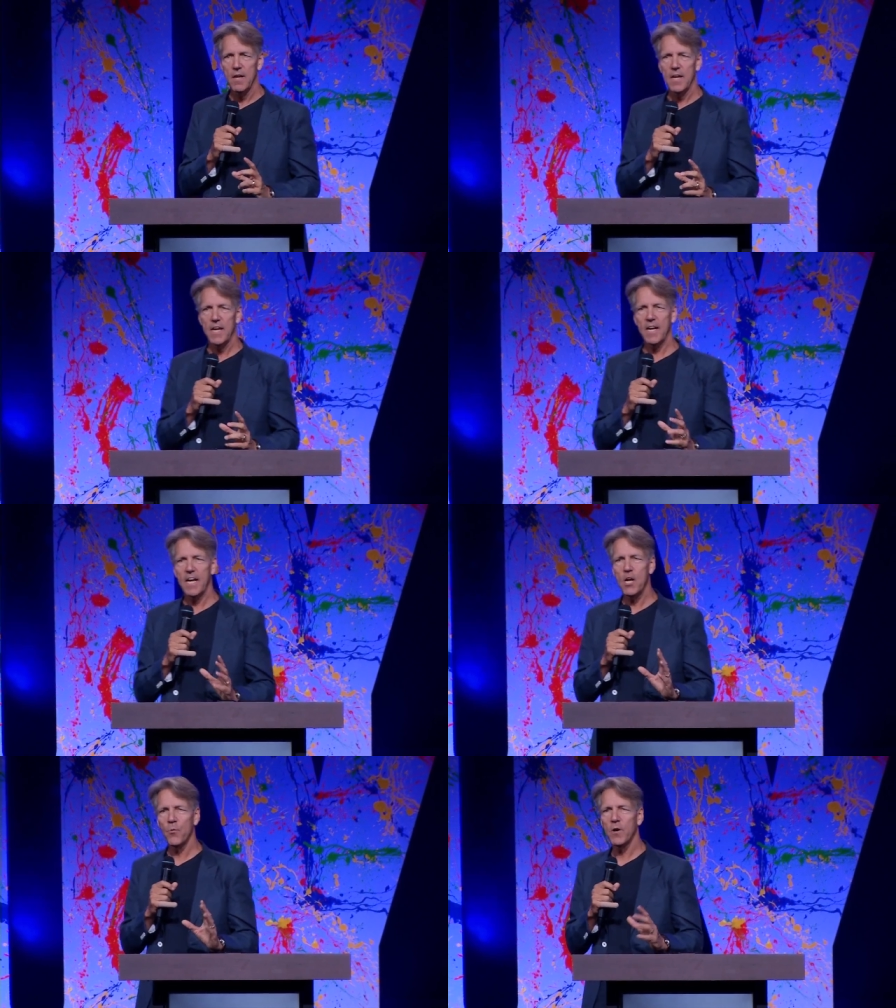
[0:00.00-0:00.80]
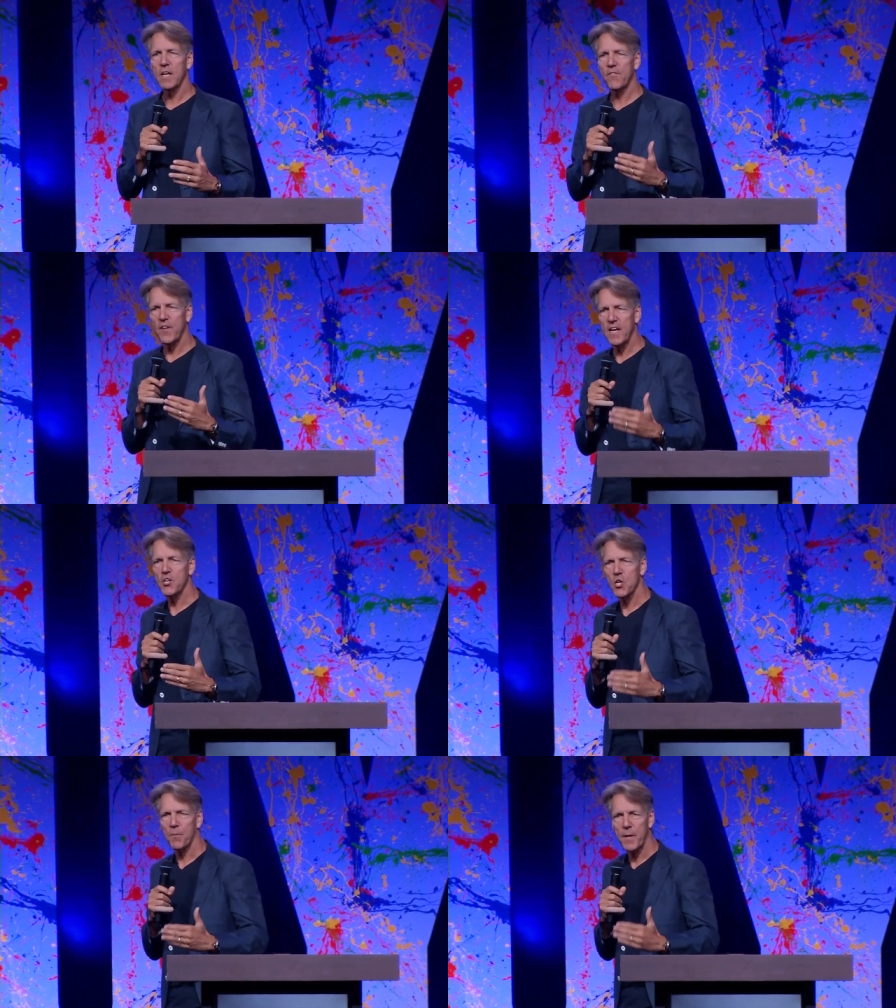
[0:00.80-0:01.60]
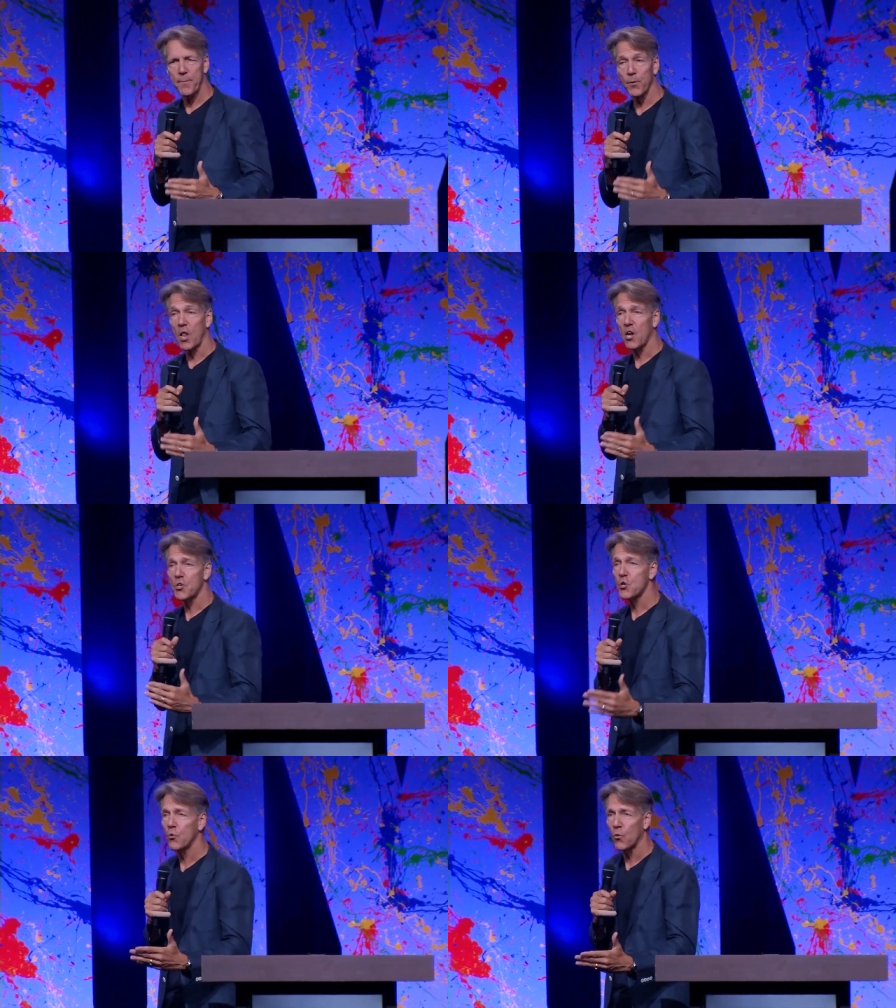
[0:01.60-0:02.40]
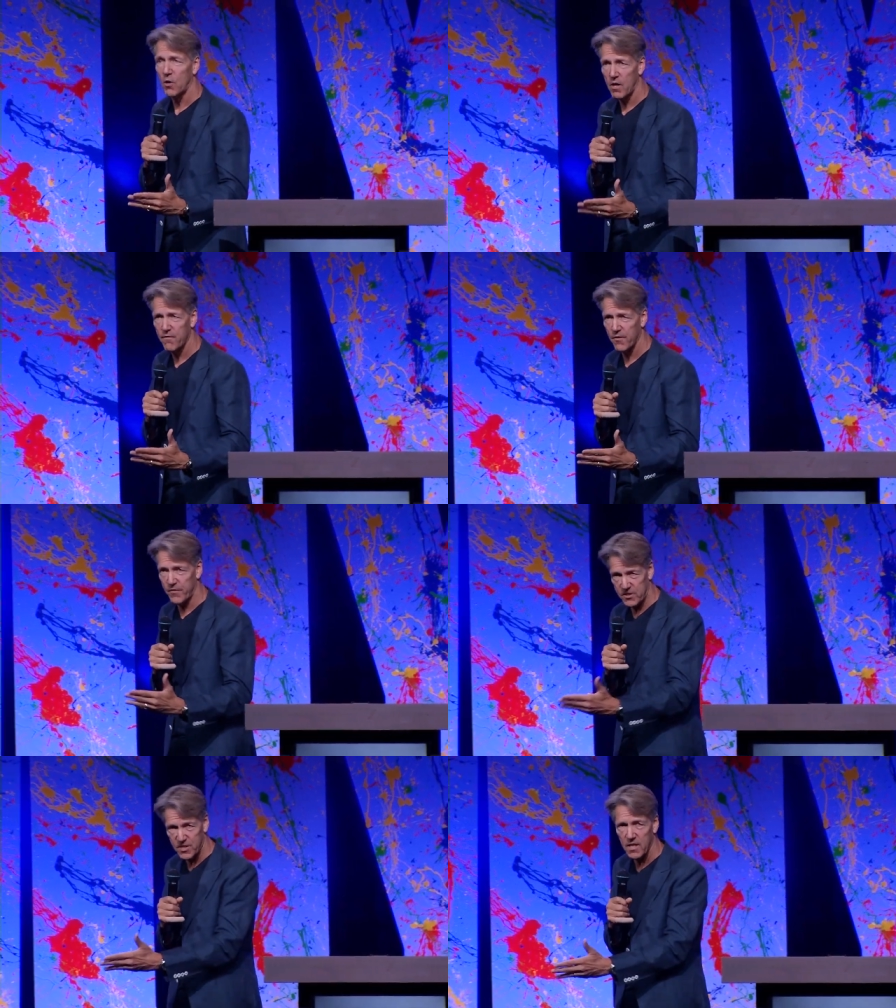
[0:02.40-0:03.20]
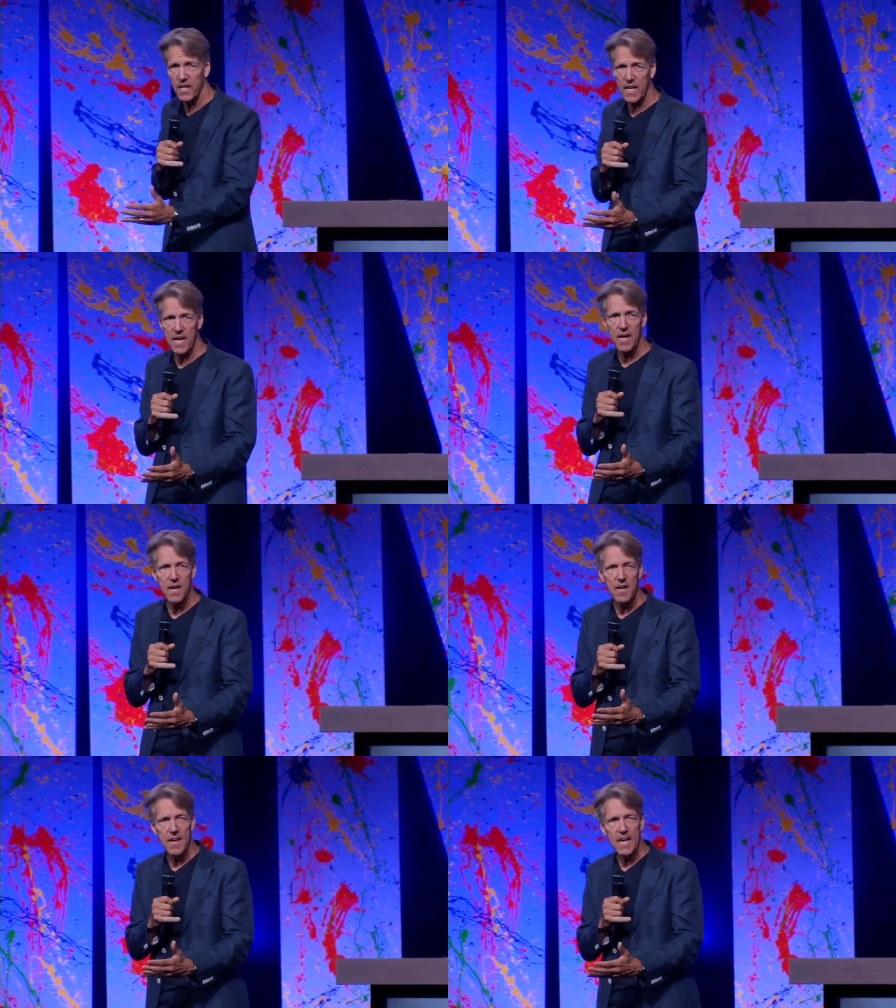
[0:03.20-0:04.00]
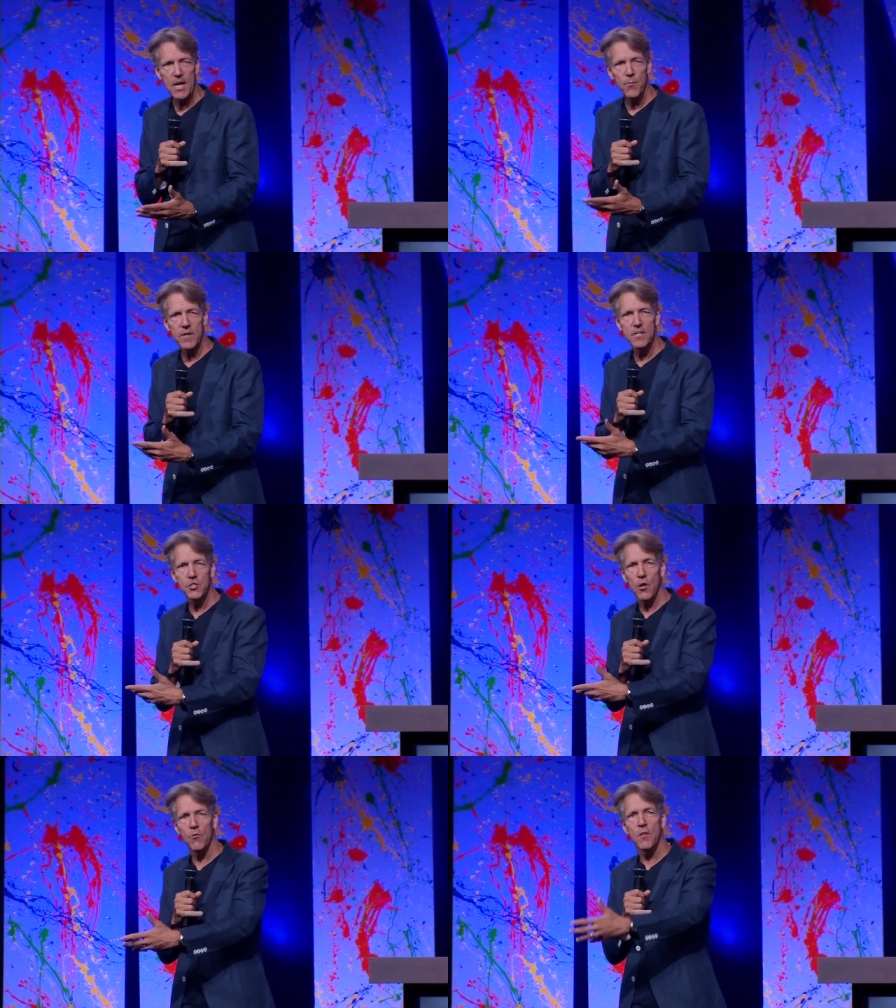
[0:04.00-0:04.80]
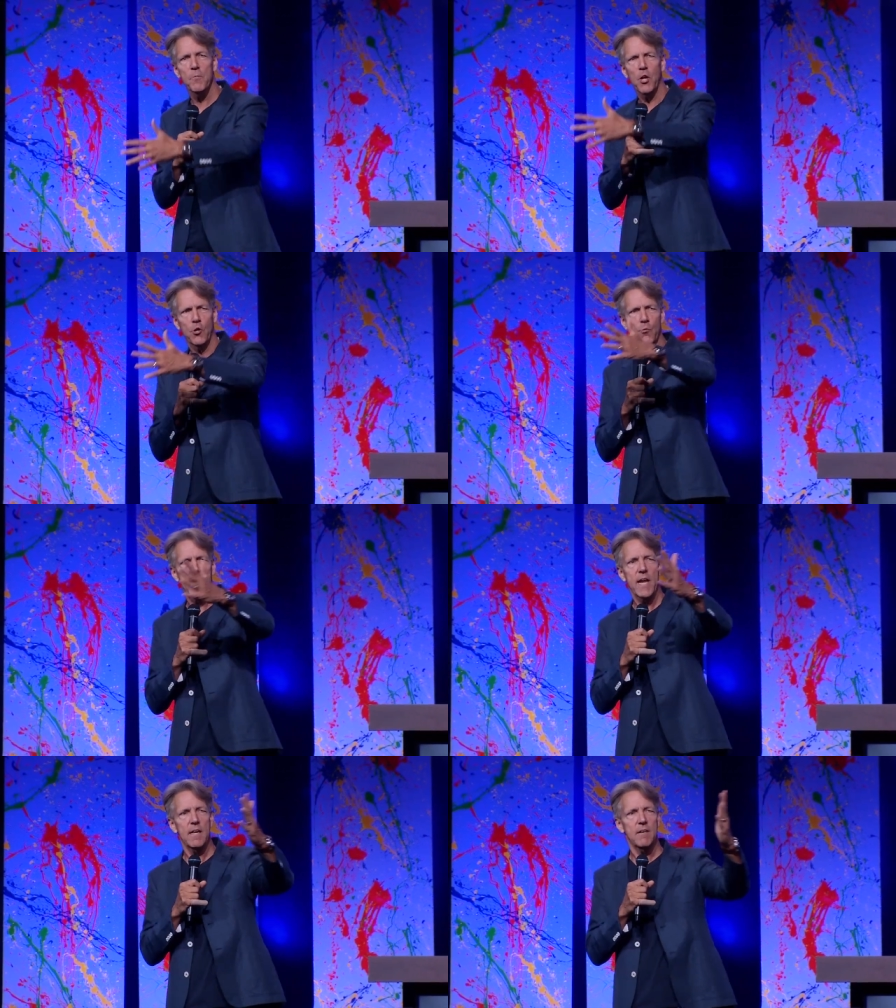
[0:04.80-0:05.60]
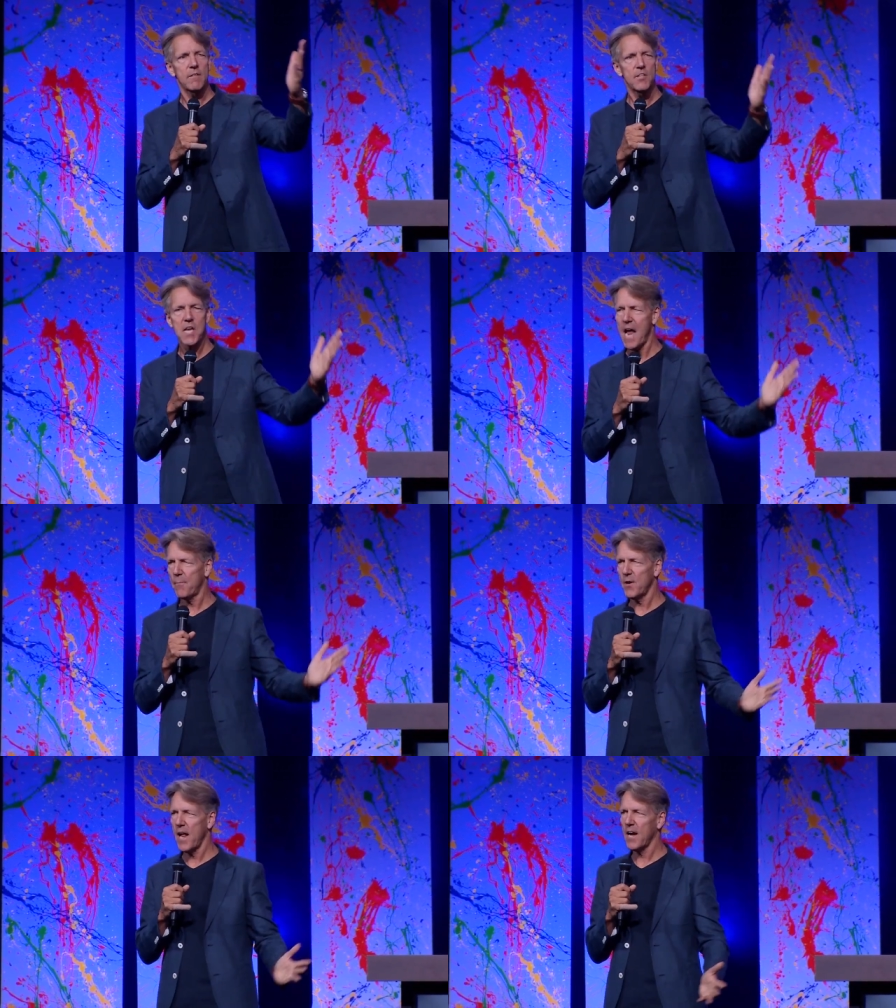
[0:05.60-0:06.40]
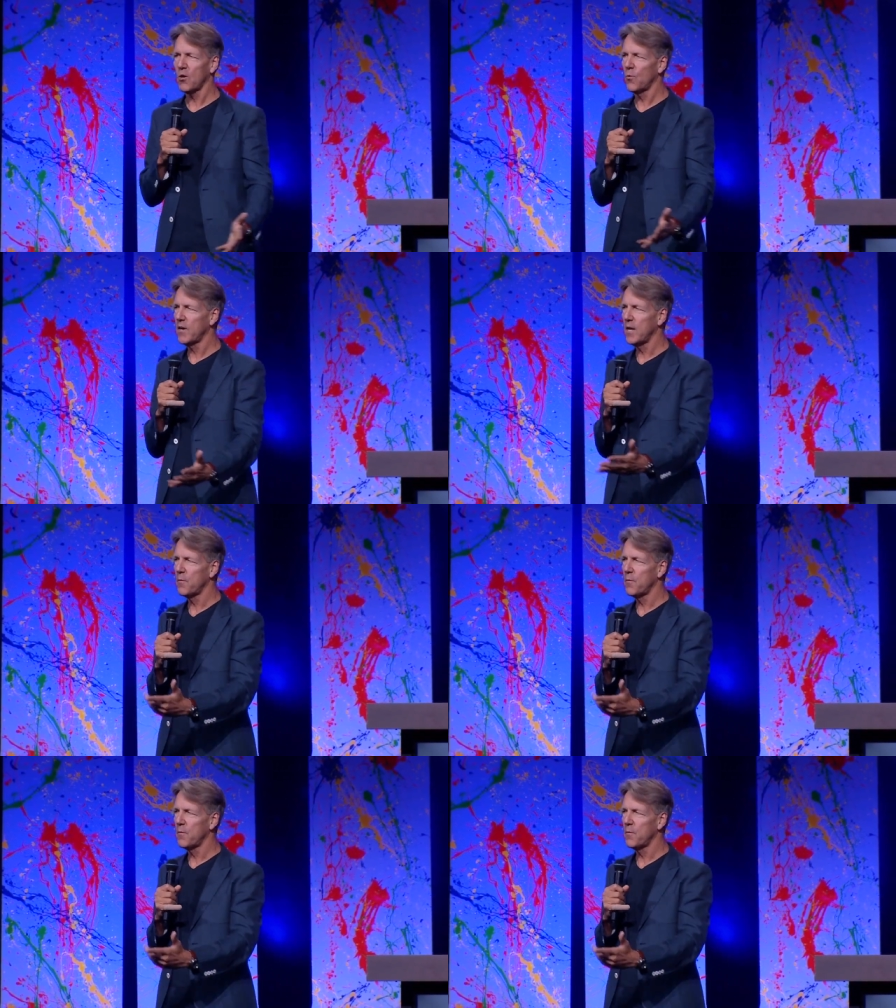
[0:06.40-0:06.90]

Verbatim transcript: he, he would, if he took people on a tour of the facility, he would show them the great tabernacle where he